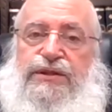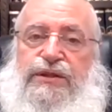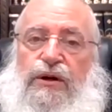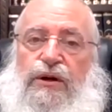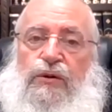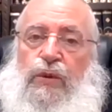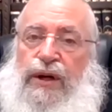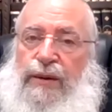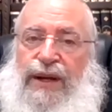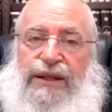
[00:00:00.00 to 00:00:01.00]
so
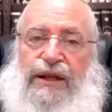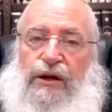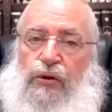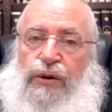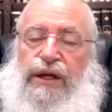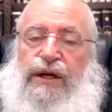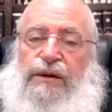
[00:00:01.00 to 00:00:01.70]
when I'm not learning